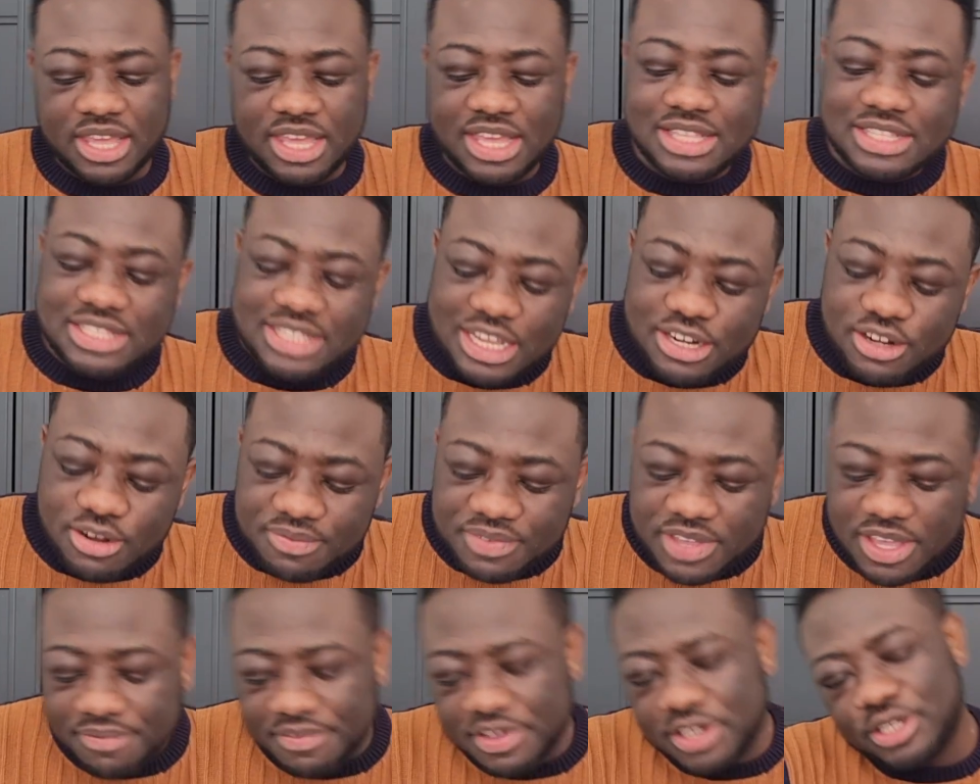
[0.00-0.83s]
instead
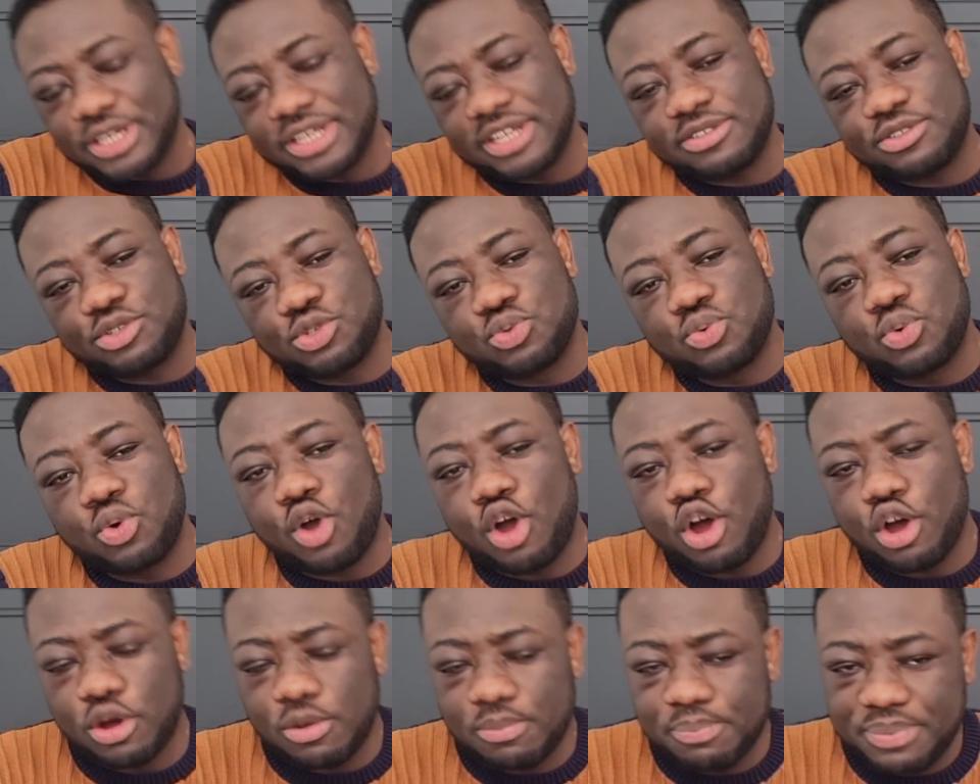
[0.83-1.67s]
of giving it to
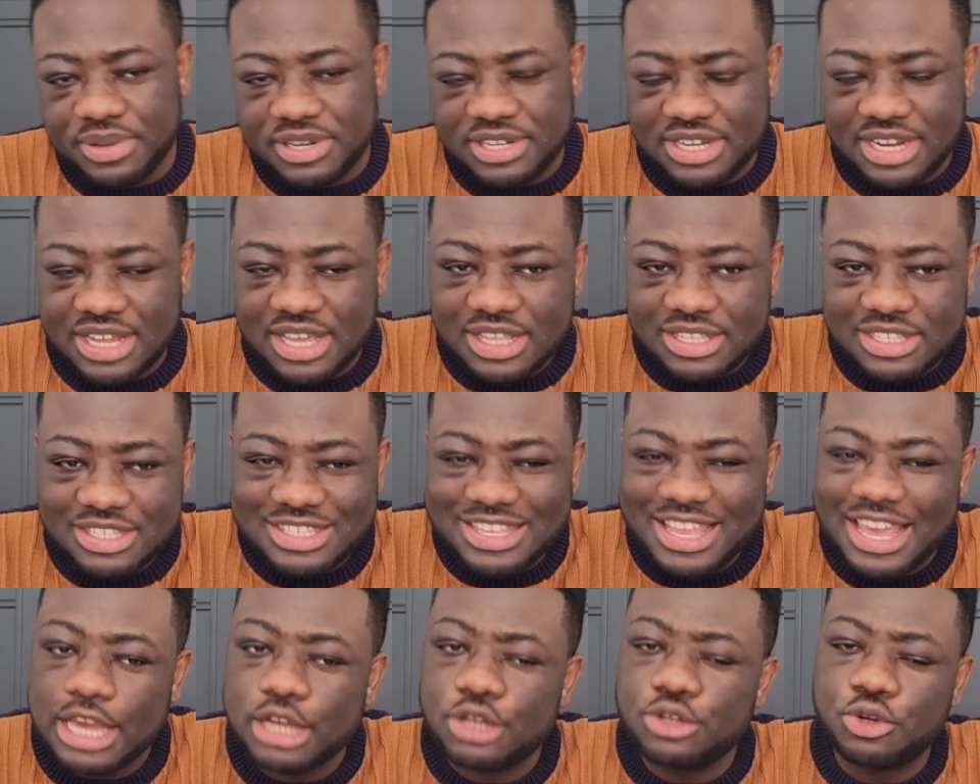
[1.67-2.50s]

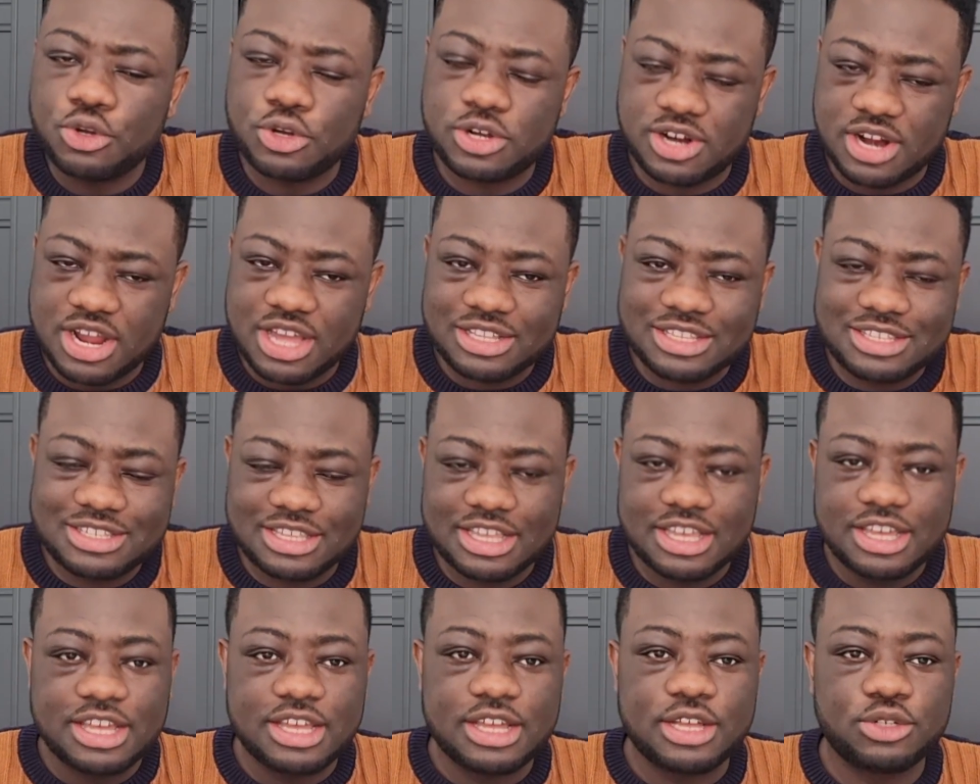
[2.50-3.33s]
competent technocrats